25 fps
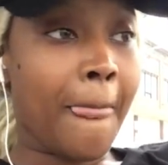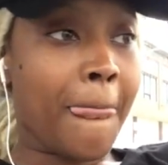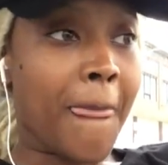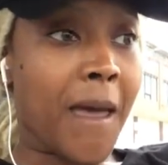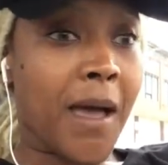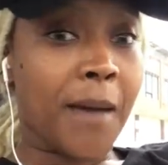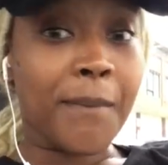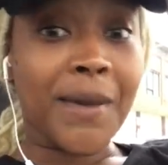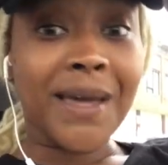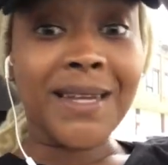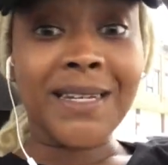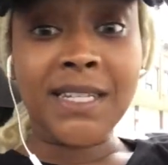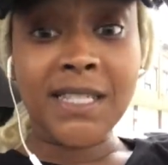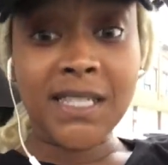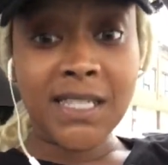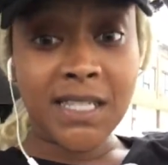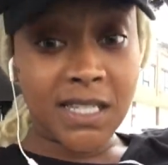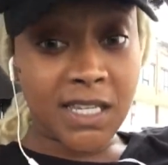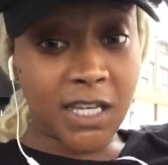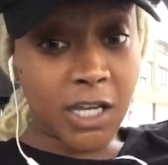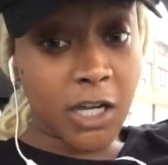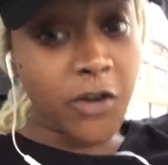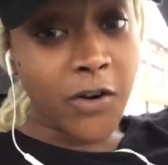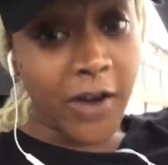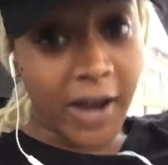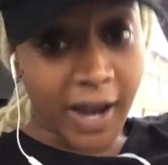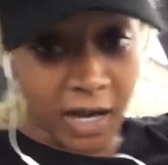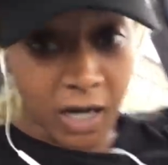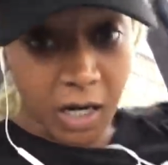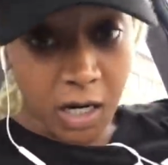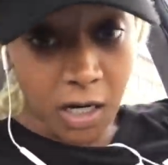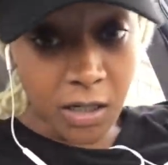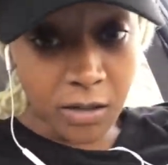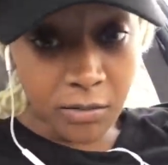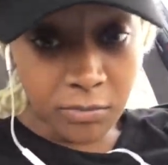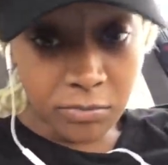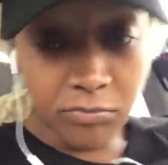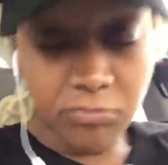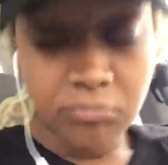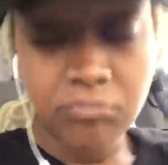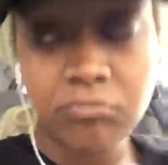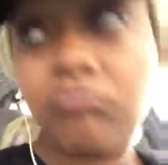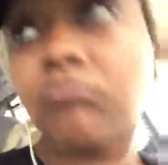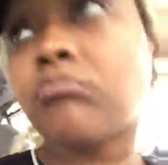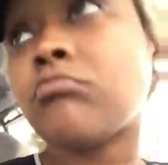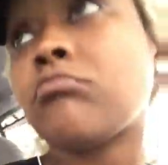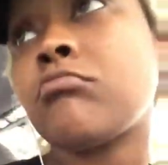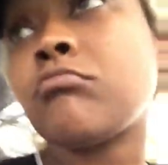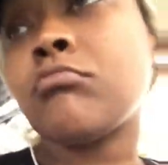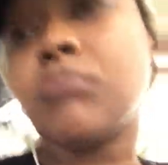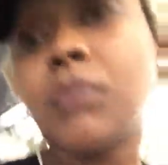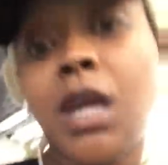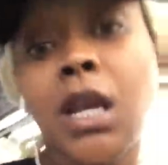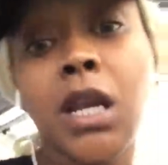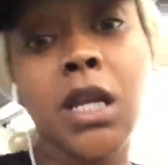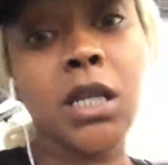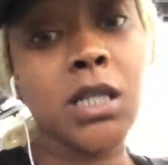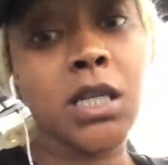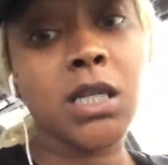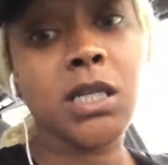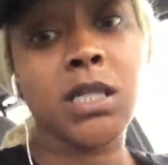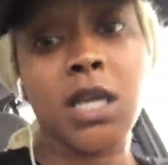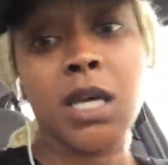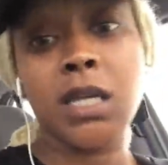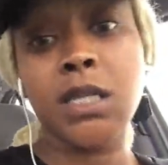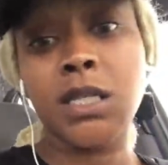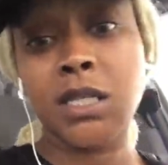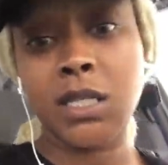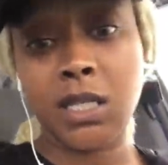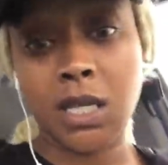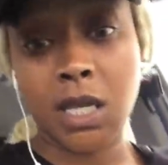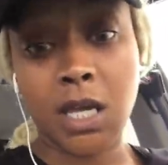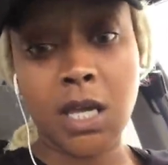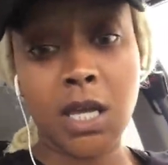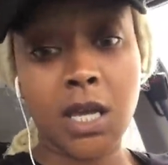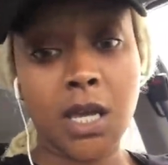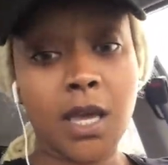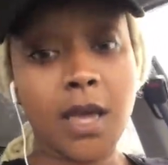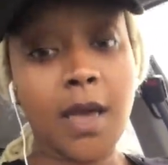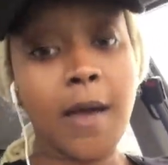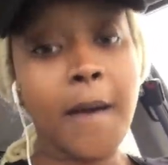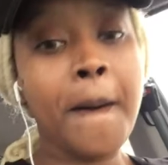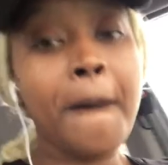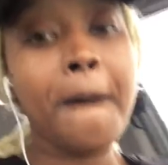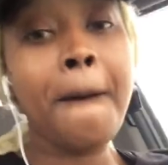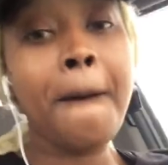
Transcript: Um, I did sneak a cracker and it tastes like steak.